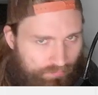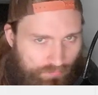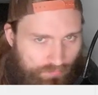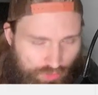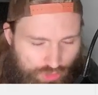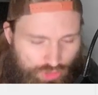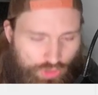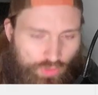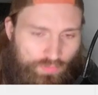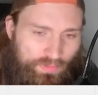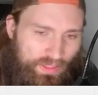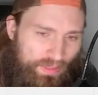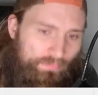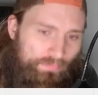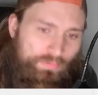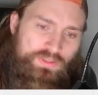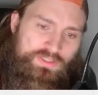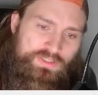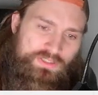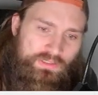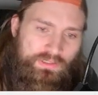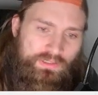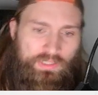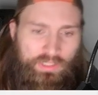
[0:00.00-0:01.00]
So that
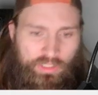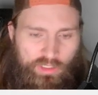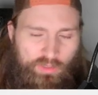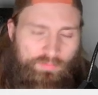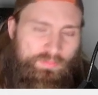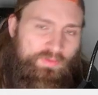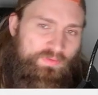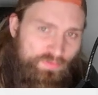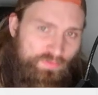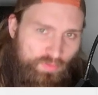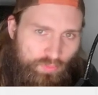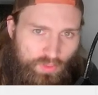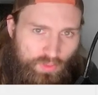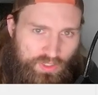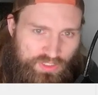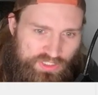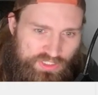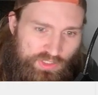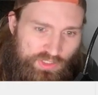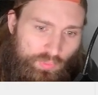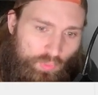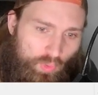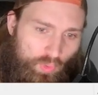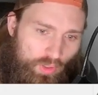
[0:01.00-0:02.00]
one's a little bit of a
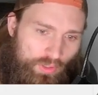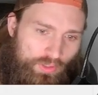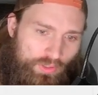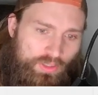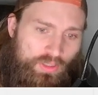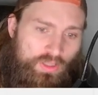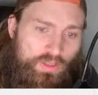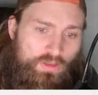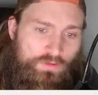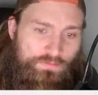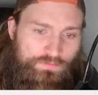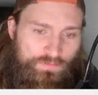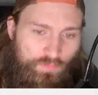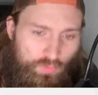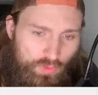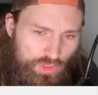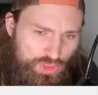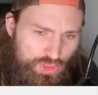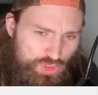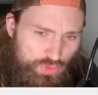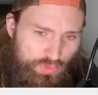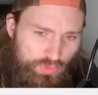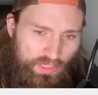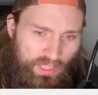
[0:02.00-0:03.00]
risky one.
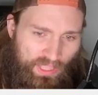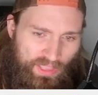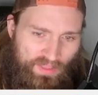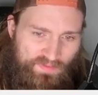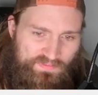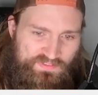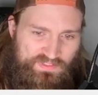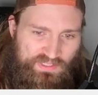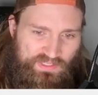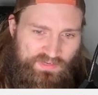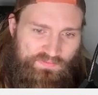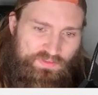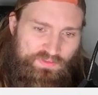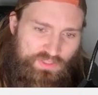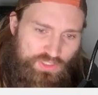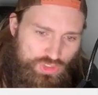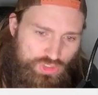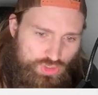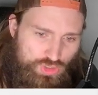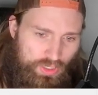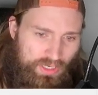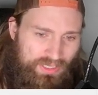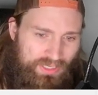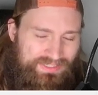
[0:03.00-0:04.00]
42.5 significant
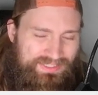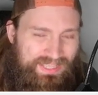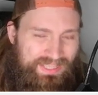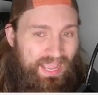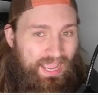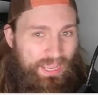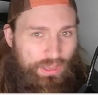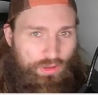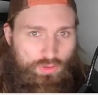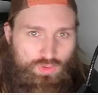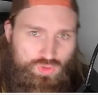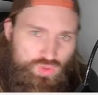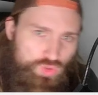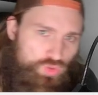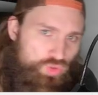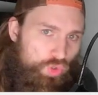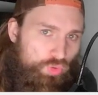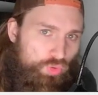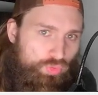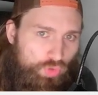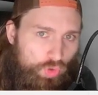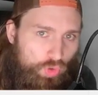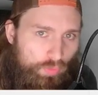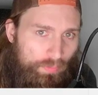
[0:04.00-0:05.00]
strikes. I also
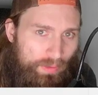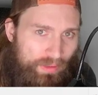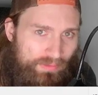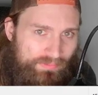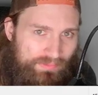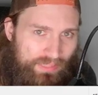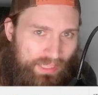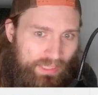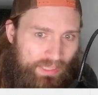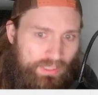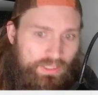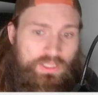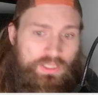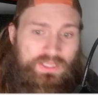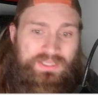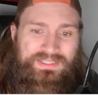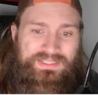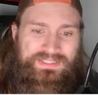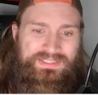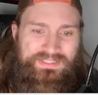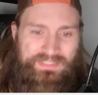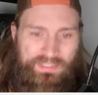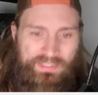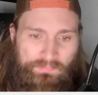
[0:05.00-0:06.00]
don't know about that
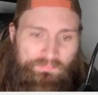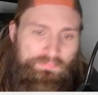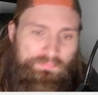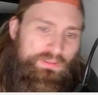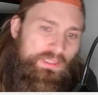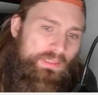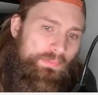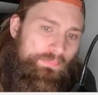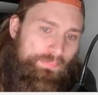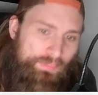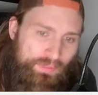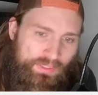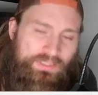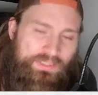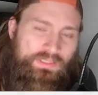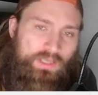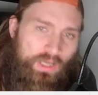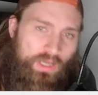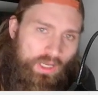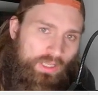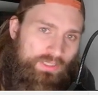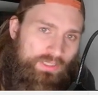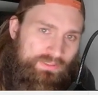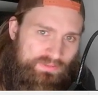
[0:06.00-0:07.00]
simply
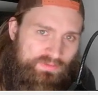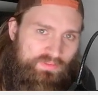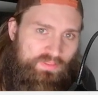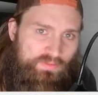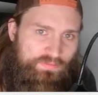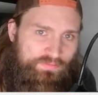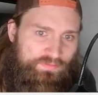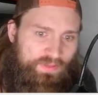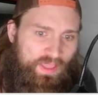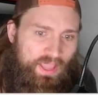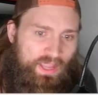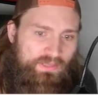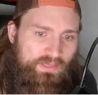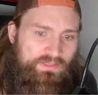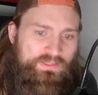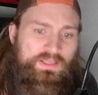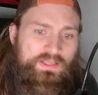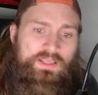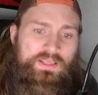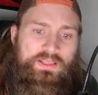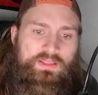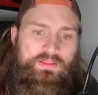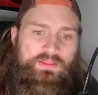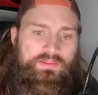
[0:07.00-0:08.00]
because of the fact
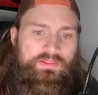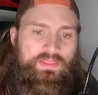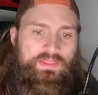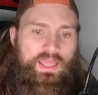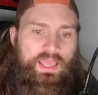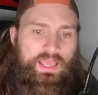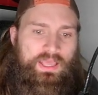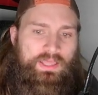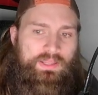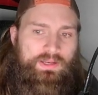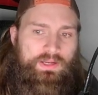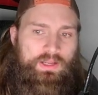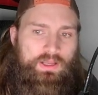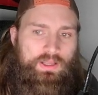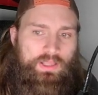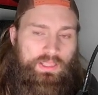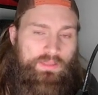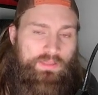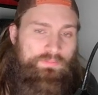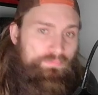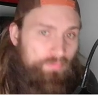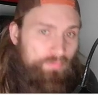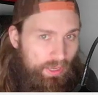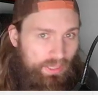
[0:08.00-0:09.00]
that
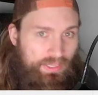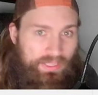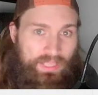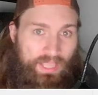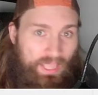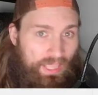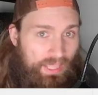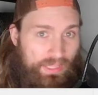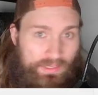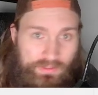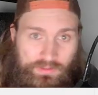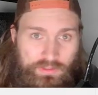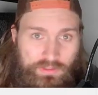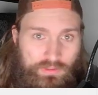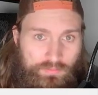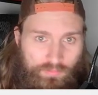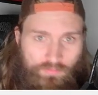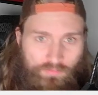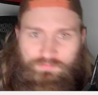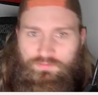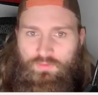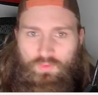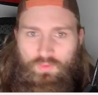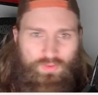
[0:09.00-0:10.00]
it might end
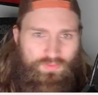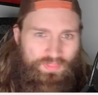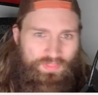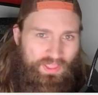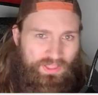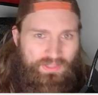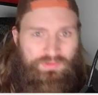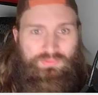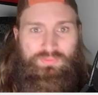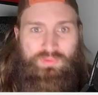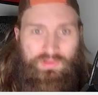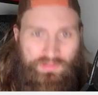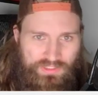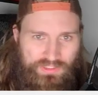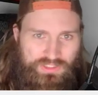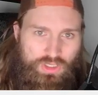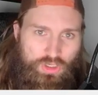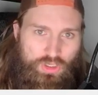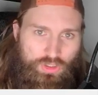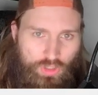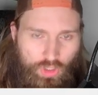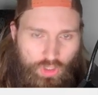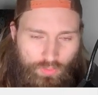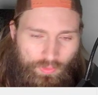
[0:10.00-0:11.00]
before they can really
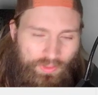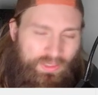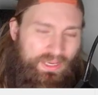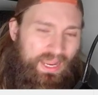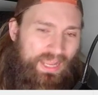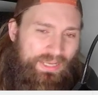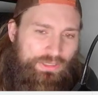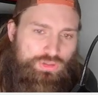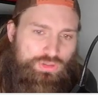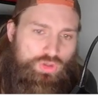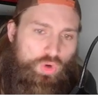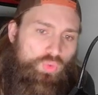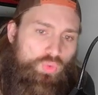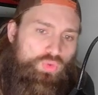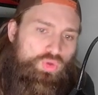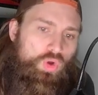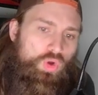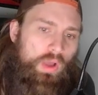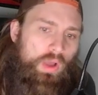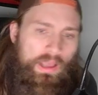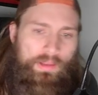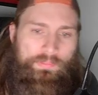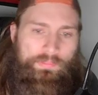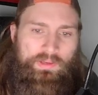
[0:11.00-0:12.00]
start going. I don't
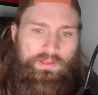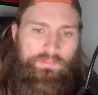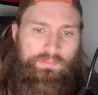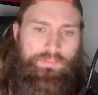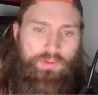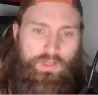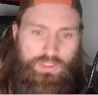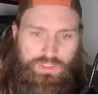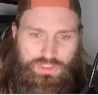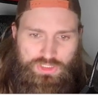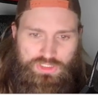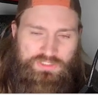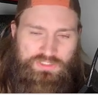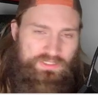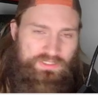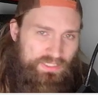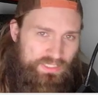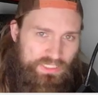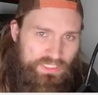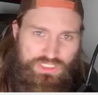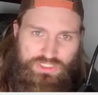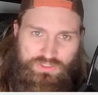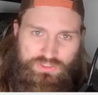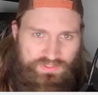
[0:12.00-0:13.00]
know how many punches
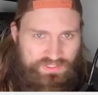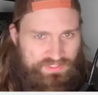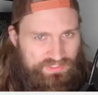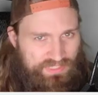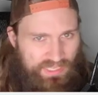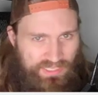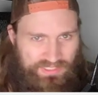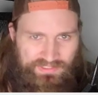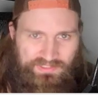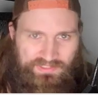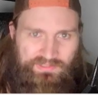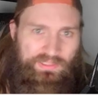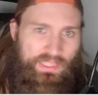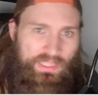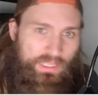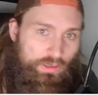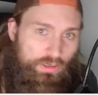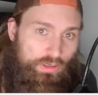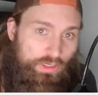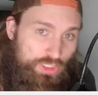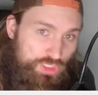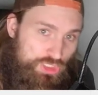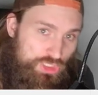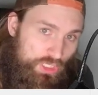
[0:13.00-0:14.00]
each of these guys can land
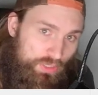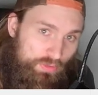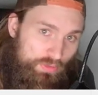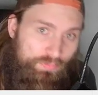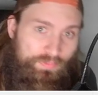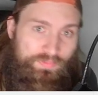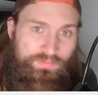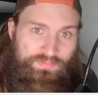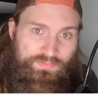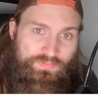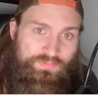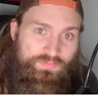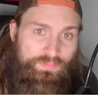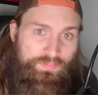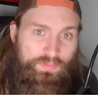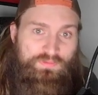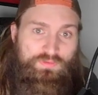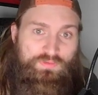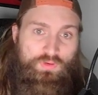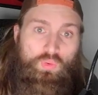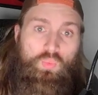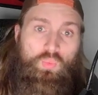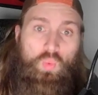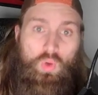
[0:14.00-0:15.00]
on each other
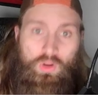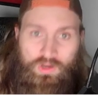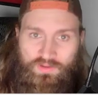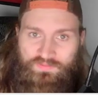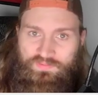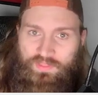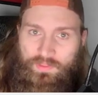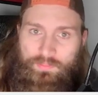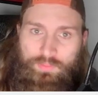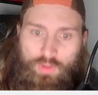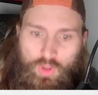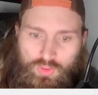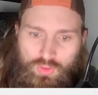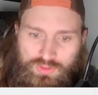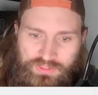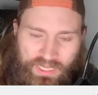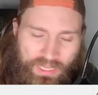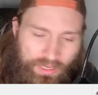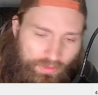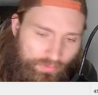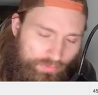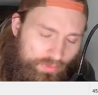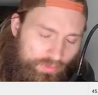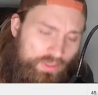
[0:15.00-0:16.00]
before one of them goes
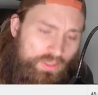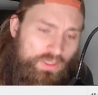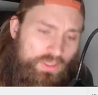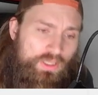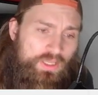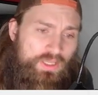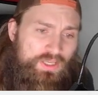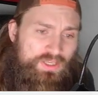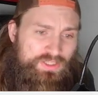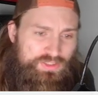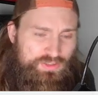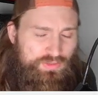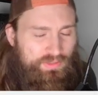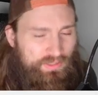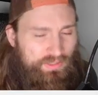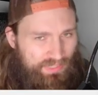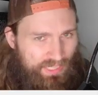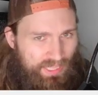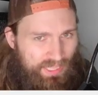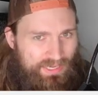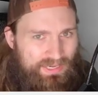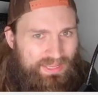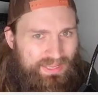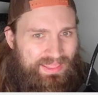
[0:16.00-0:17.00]
down. So
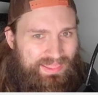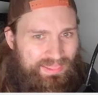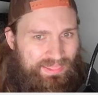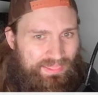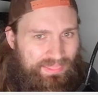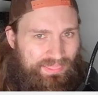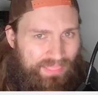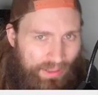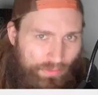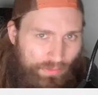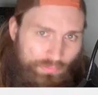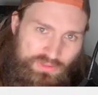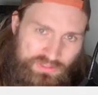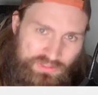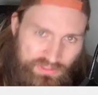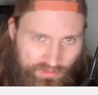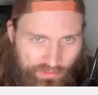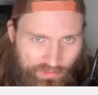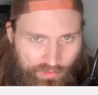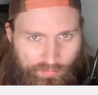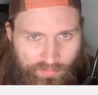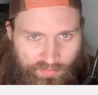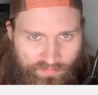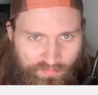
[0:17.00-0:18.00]
again, that one's a
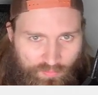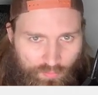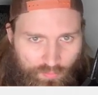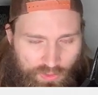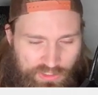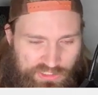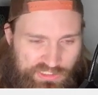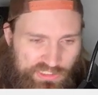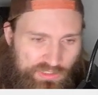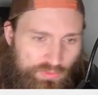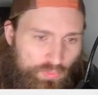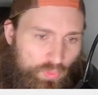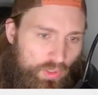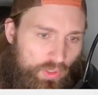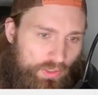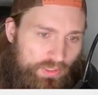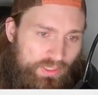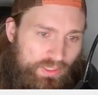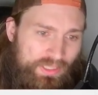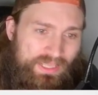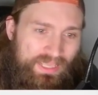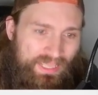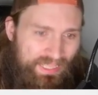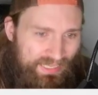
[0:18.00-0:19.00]
little bit of a risky one.
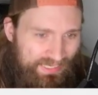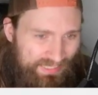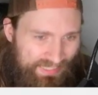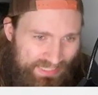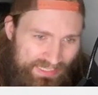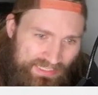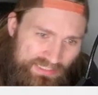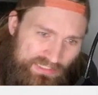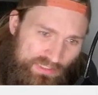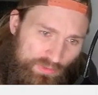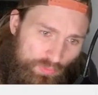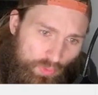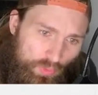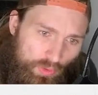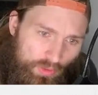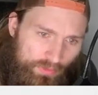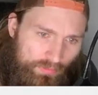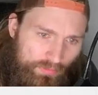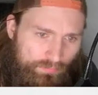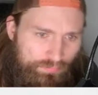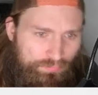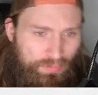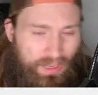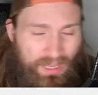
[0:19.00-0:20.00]
An easy
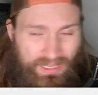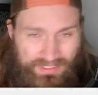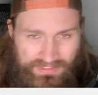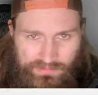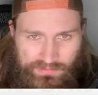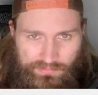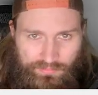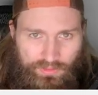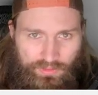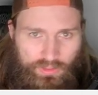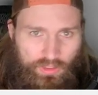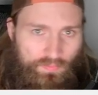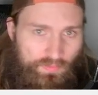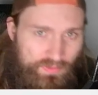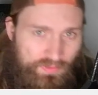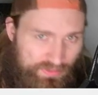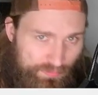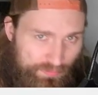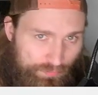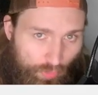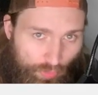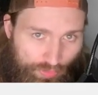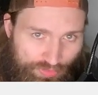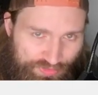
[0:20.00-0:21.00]
one, possibly on this
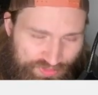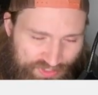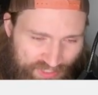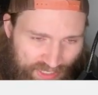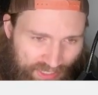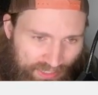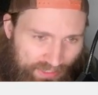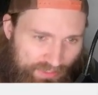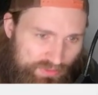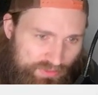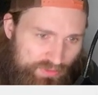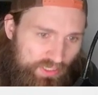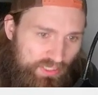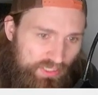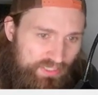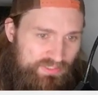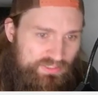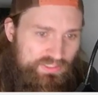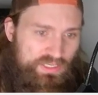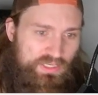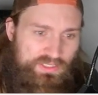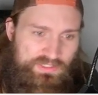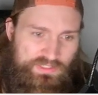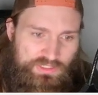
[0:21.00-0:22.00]
both sides,
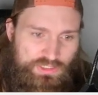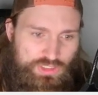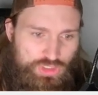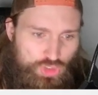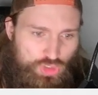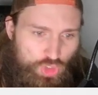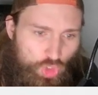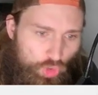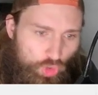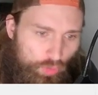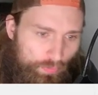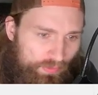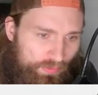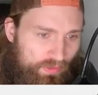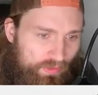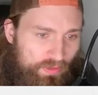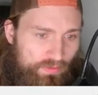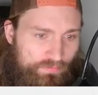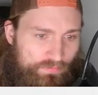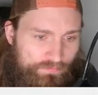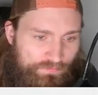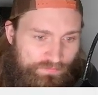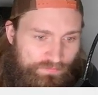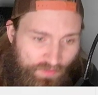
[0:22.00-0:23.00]
is Dustin Jacoby
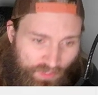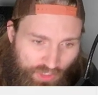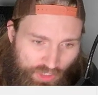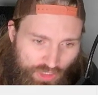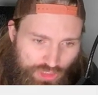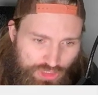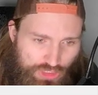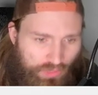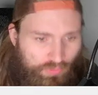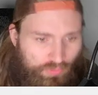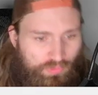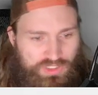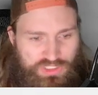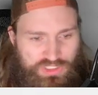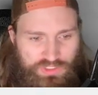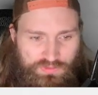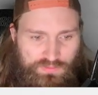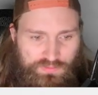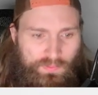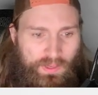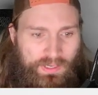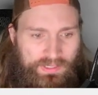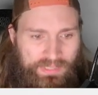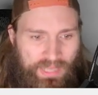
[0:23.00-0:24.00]
finish. I wish it
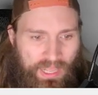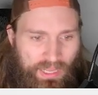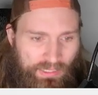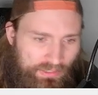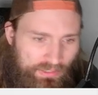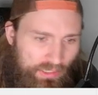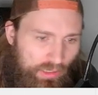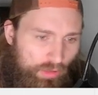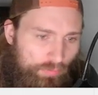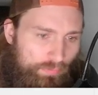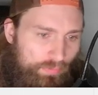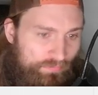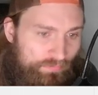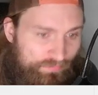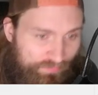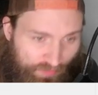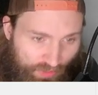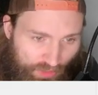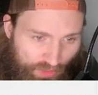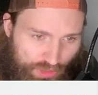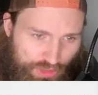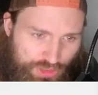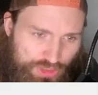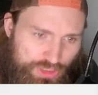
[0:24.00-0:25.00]
was by knockout, but
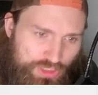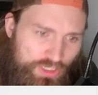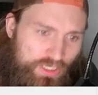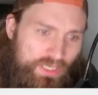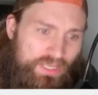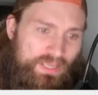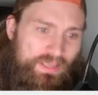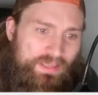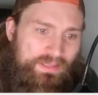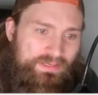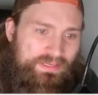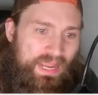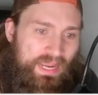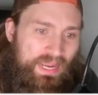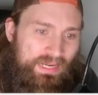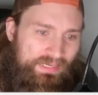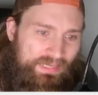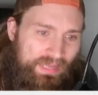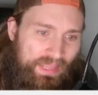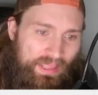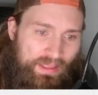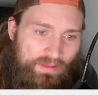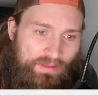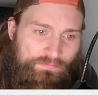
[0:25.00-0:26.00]
finish.
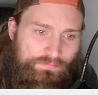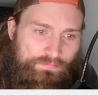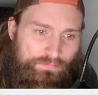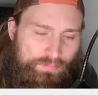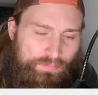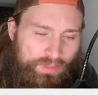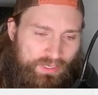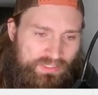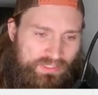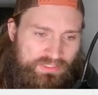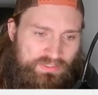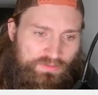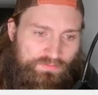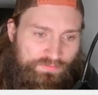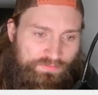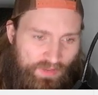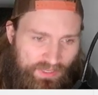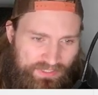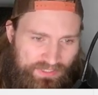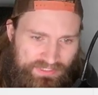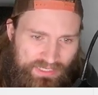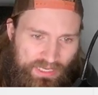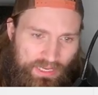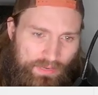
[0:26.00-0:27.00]
9.5 minutes of
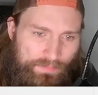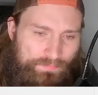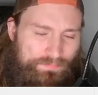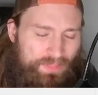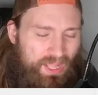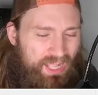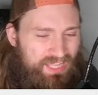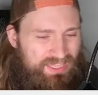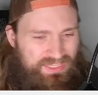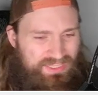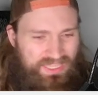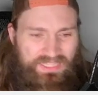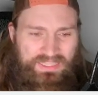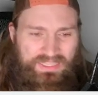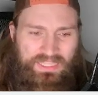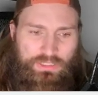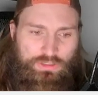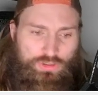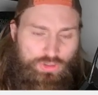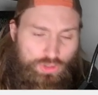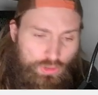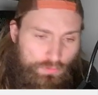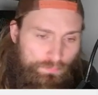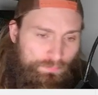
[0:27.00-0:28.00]
fight time. I think
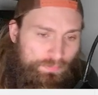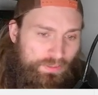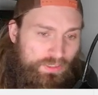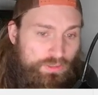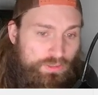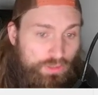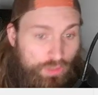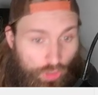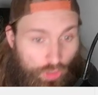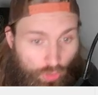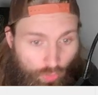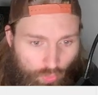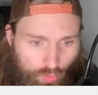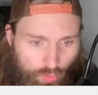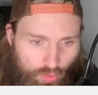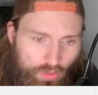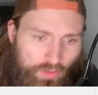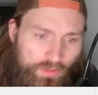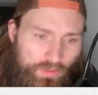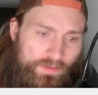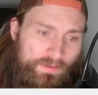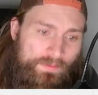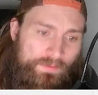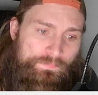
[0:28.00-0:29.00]
that could be lower.